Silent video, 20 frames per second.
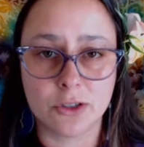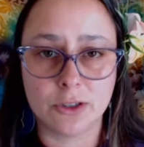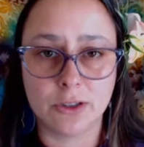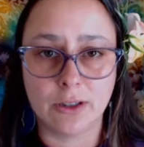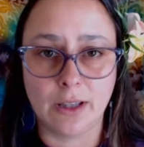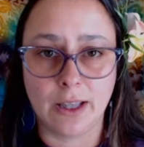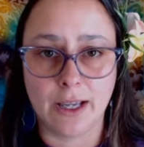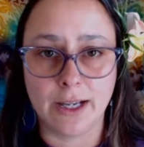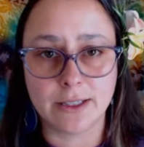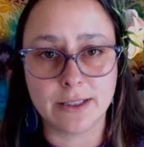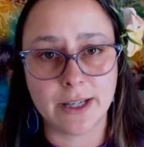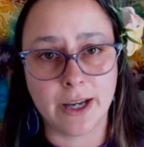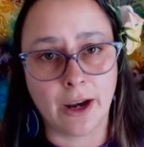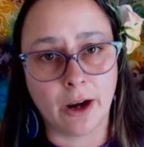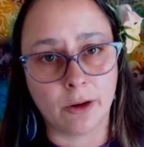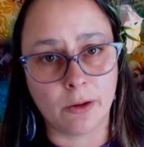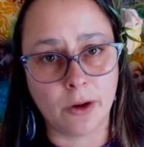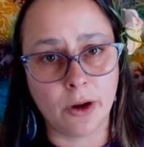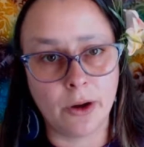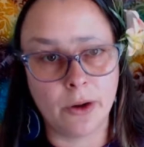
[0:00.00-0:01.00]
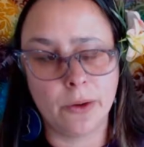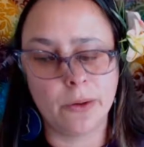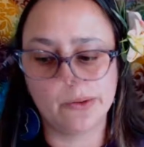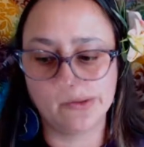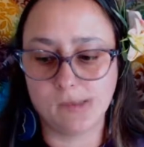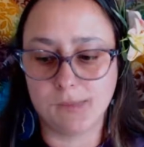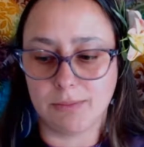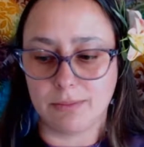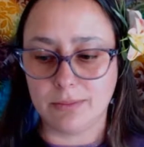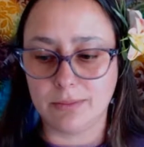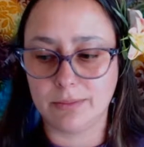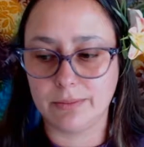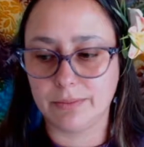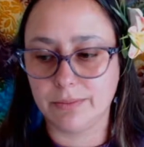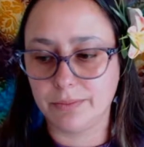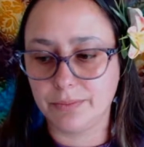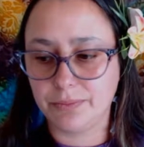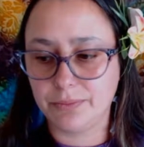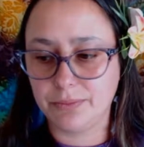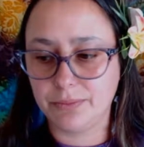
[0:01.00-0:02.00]
like taro,
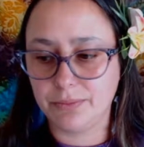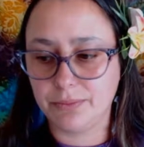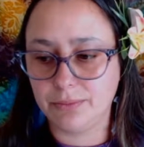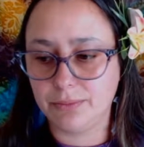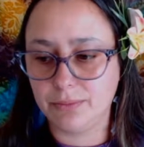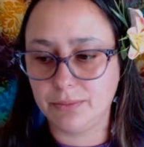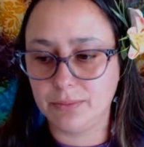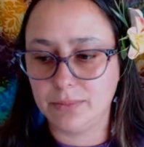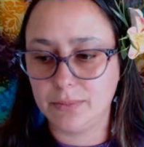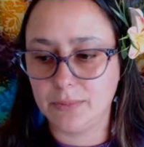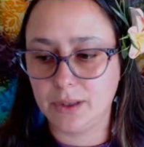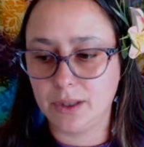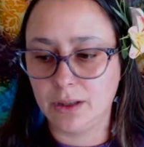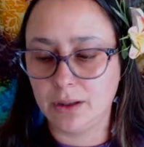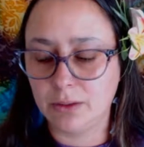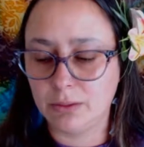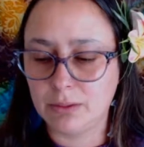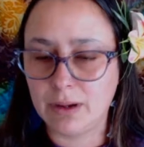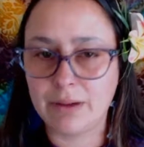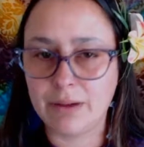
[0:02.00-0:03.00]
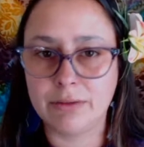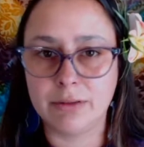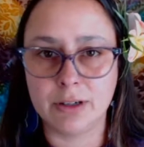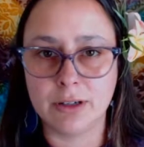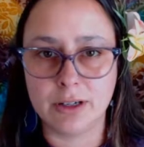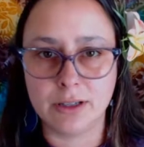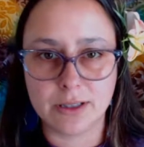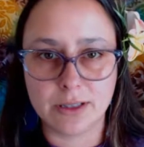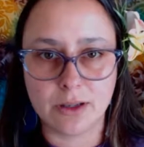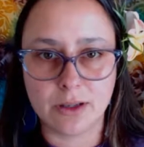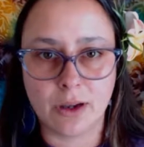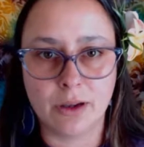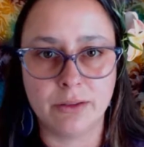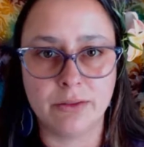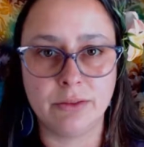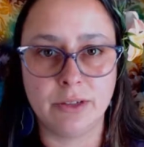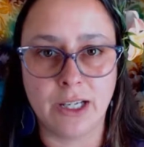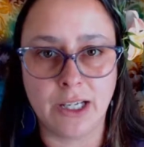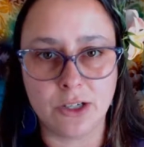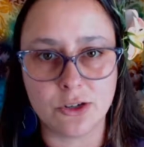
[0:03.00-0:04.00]
and the reverence of
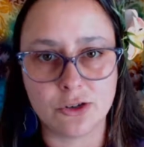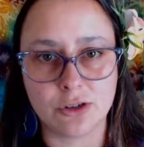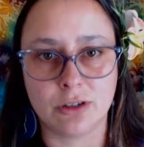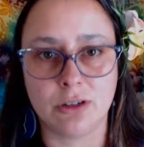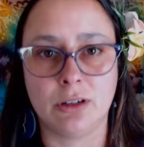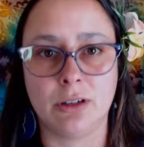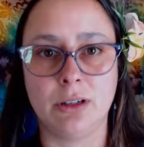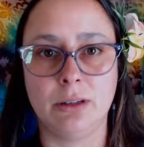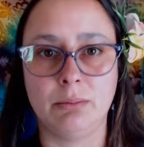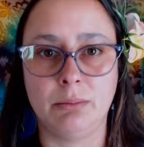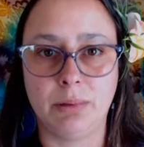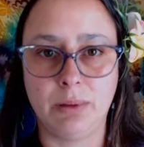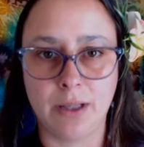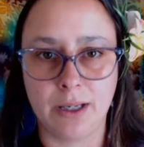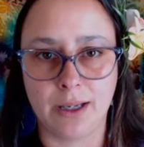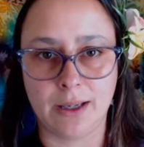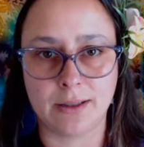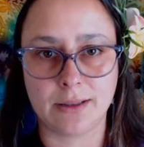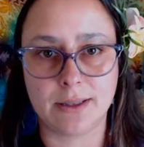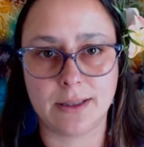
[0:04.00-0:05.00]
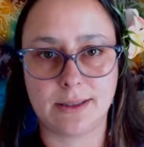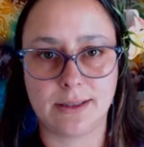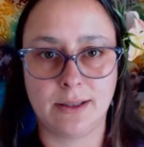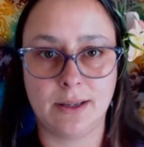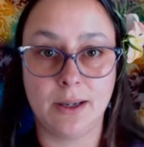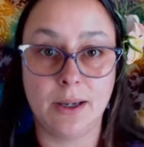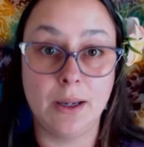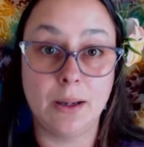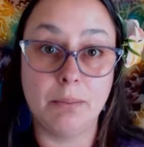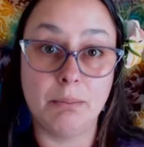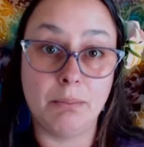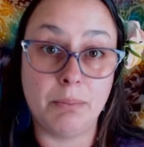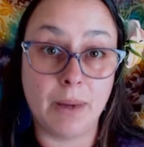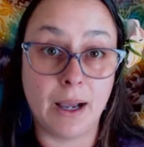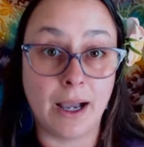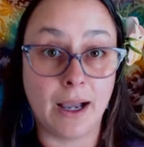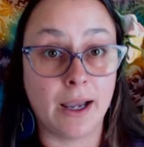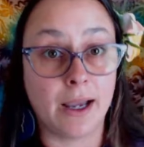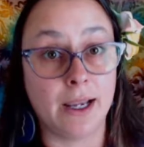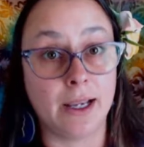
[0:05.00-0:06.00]
nature and plants
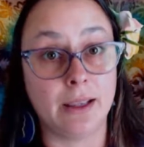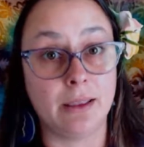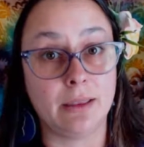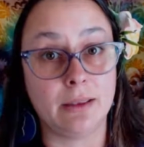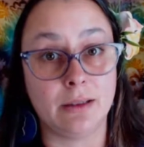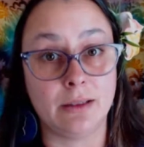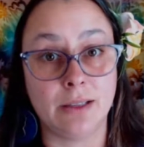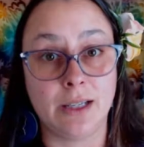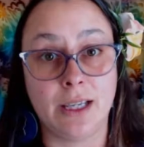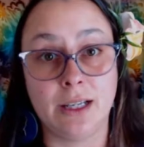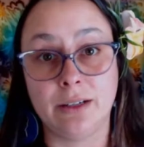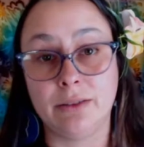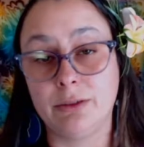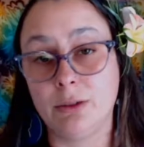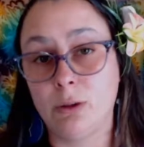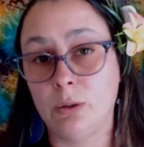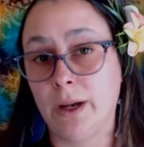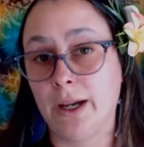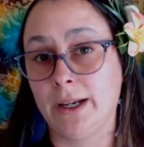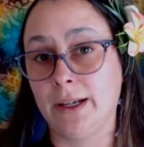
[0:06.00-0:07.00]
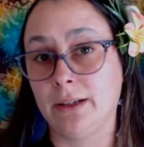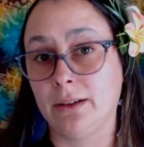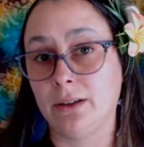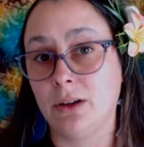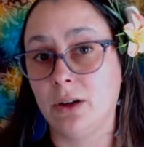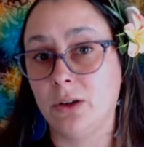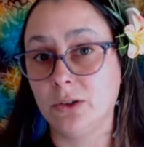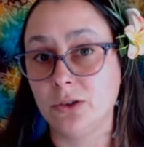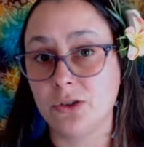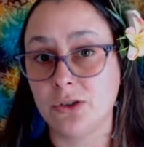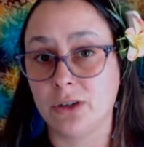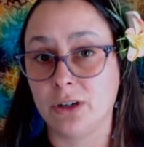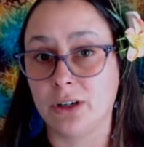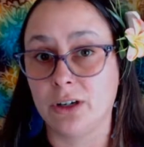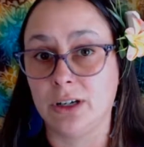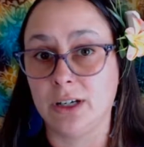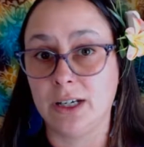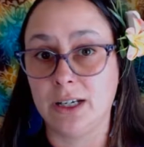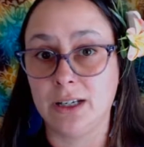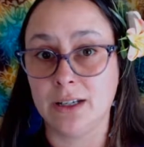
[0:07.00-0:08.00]
by the native Hawaiian culture
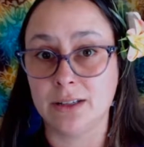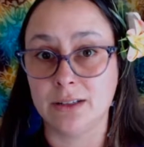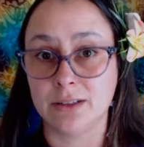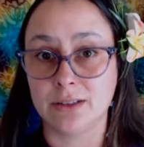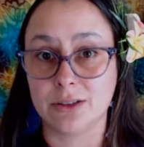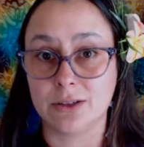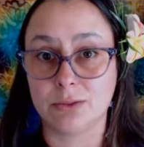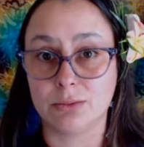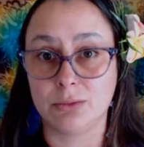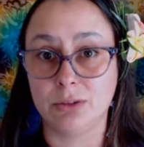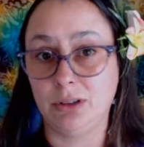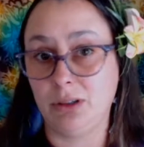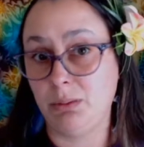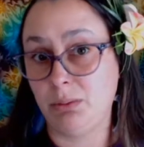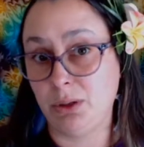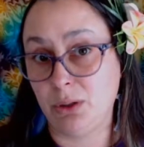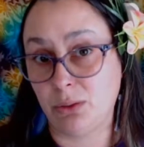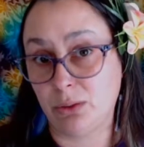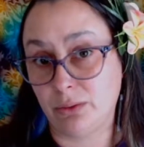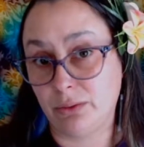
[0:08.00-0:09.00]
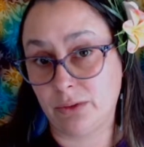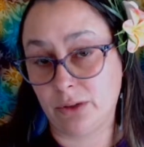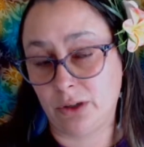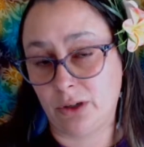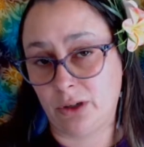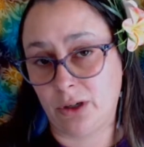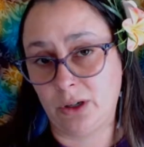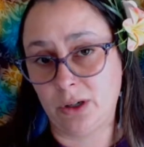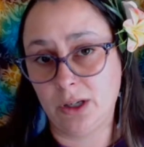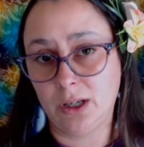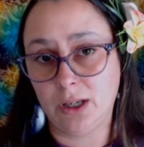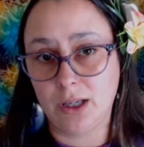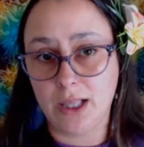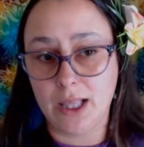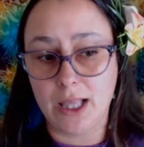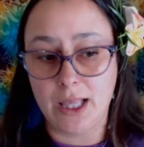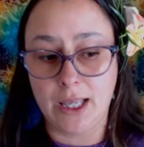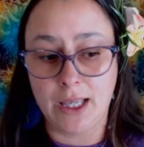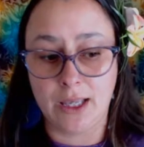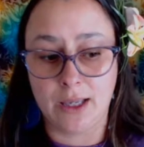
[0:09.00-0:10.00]
is really beautiful.
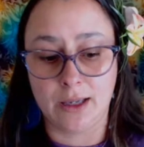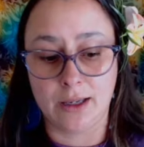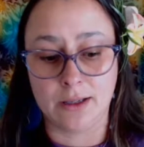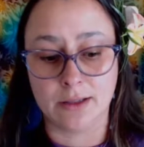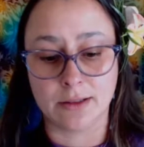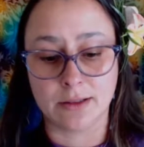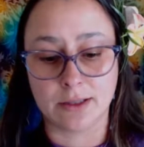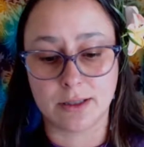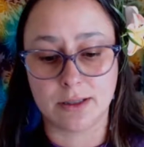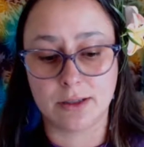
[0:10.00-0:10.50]
And